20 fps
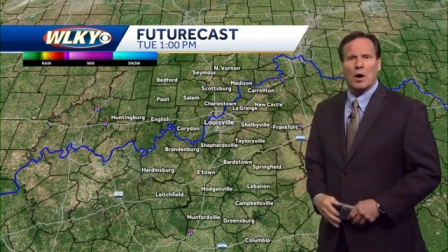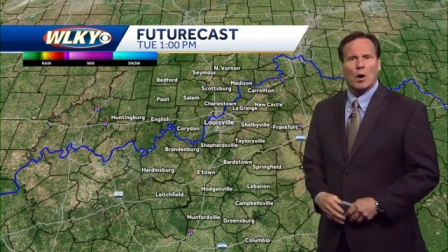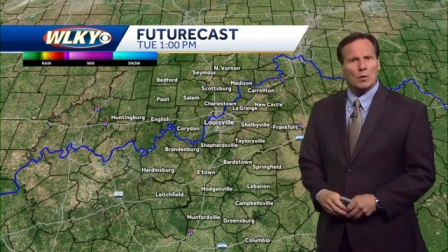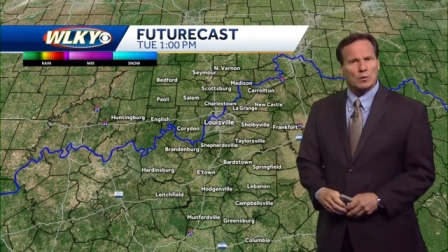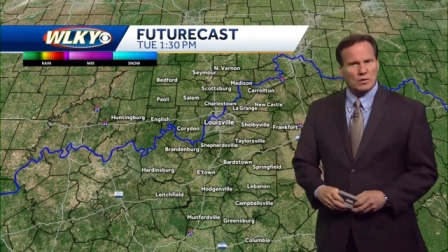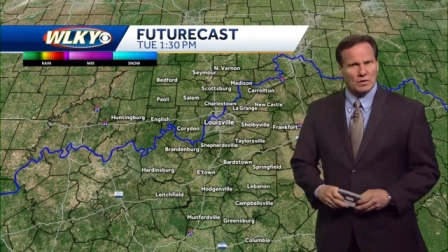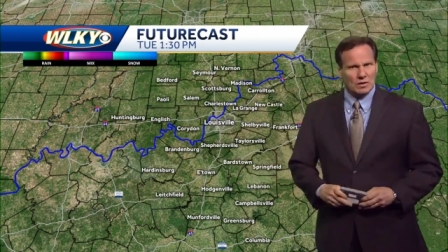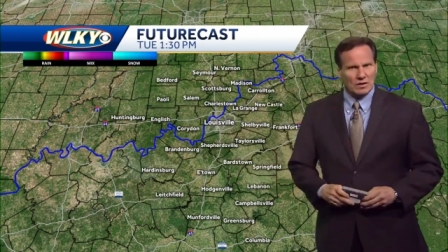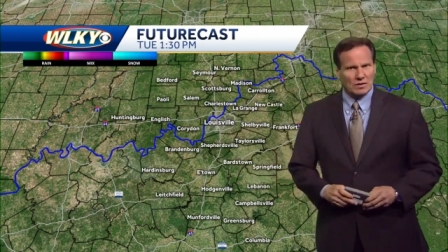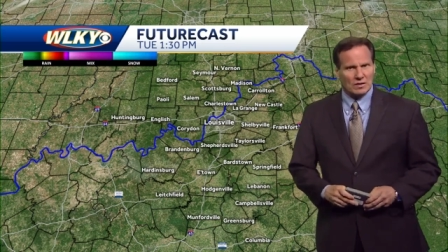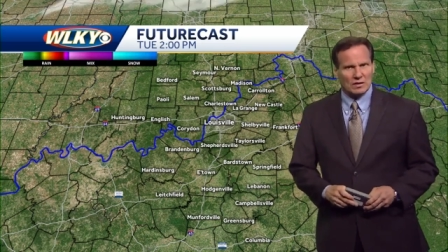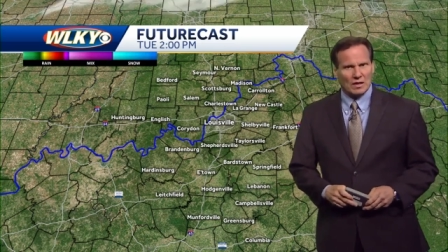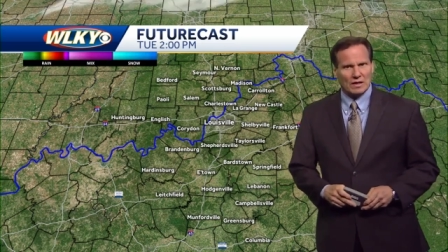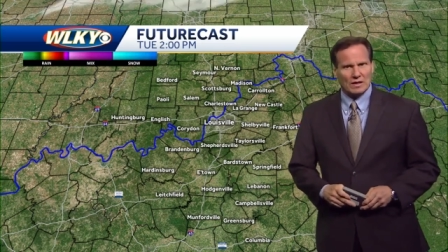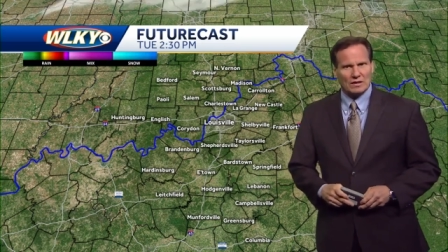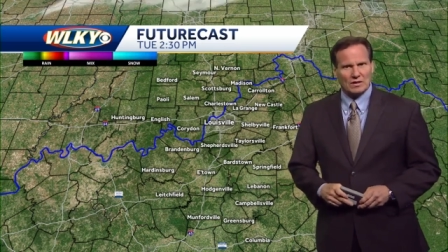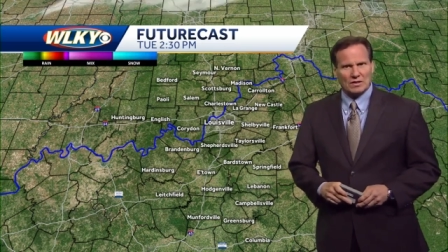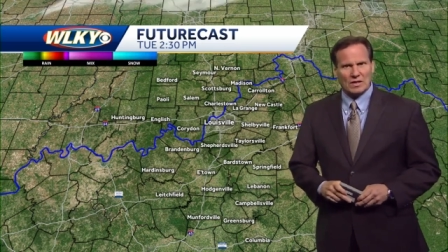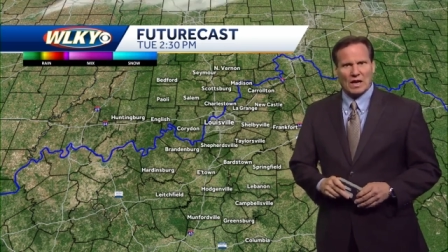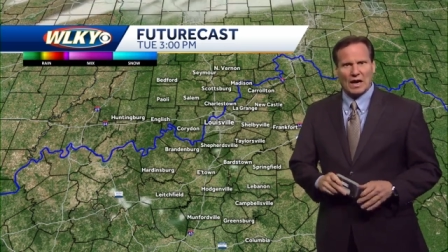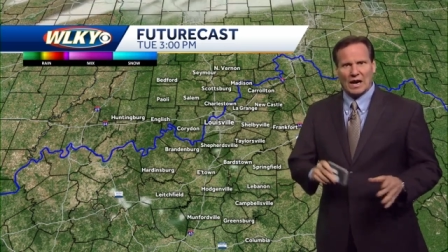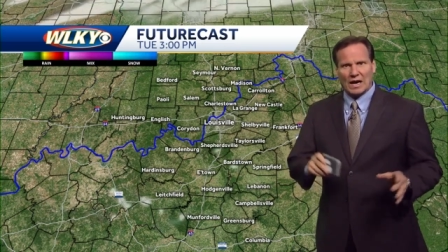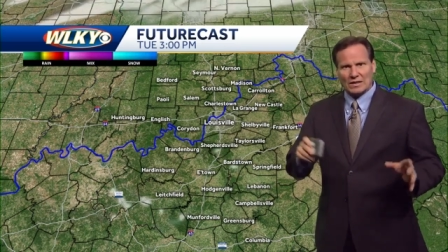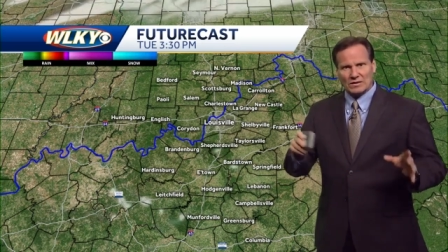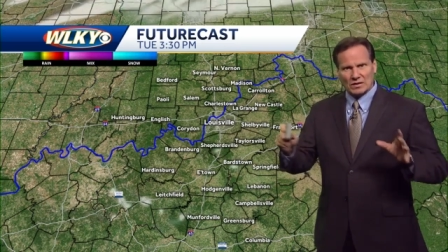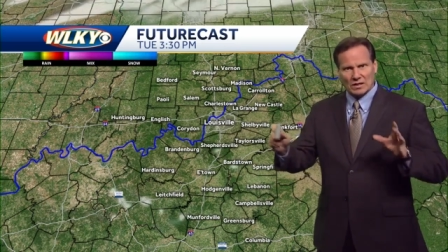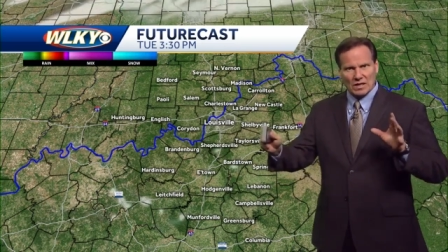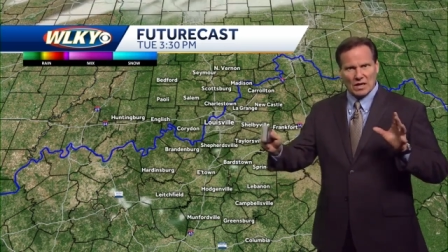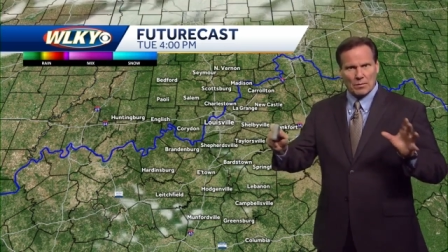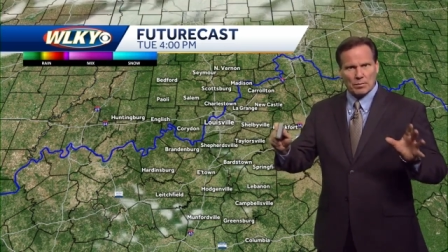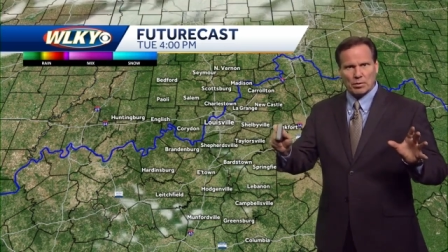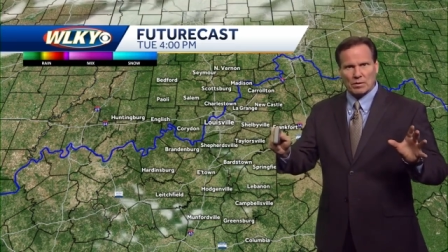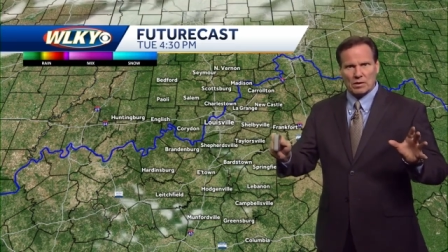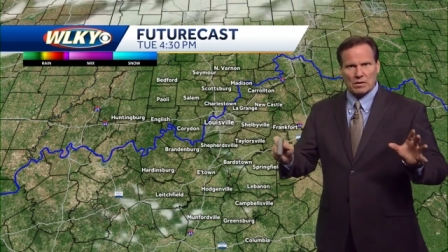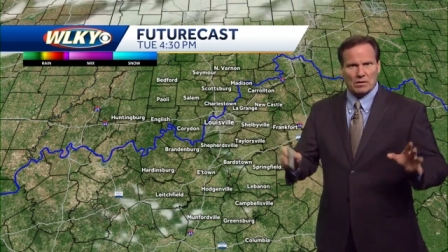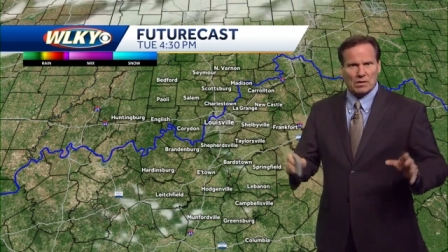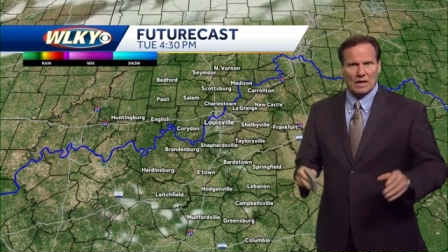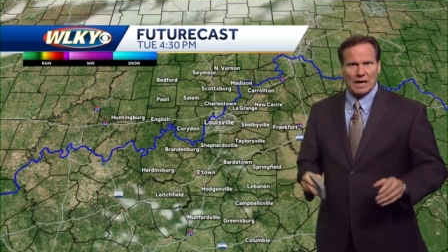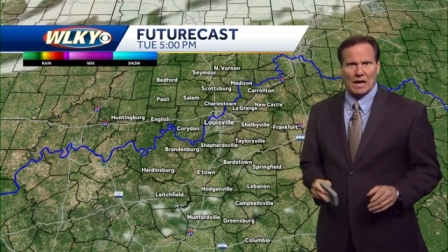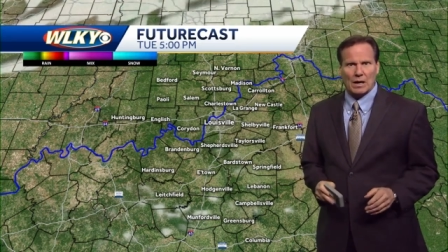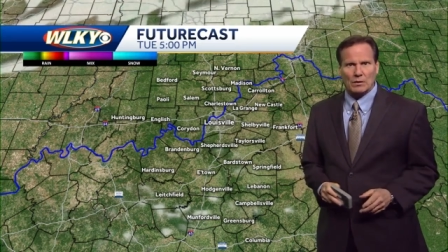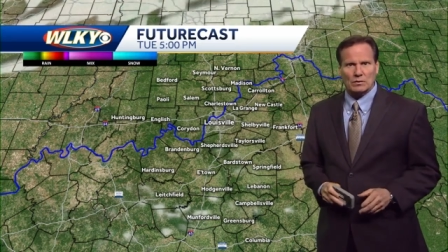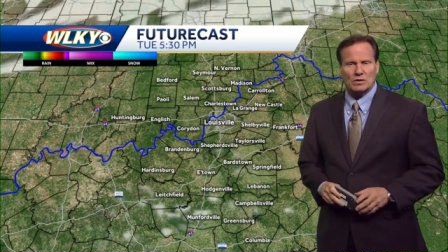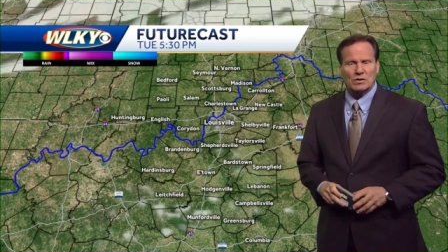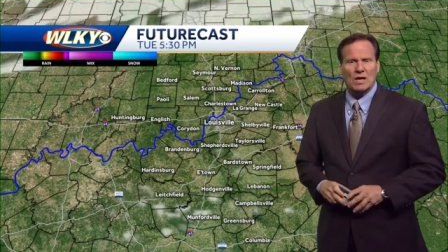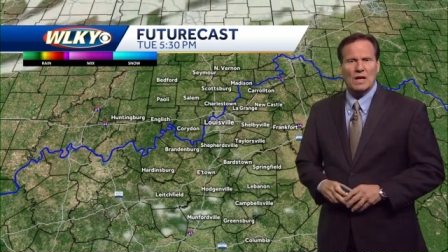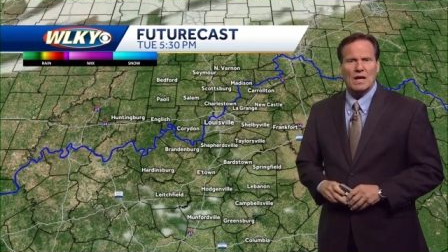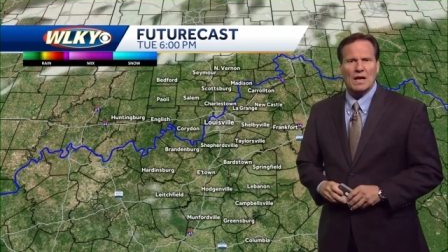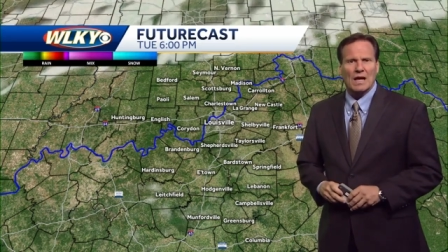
mostly sunny skies, a couple of clouds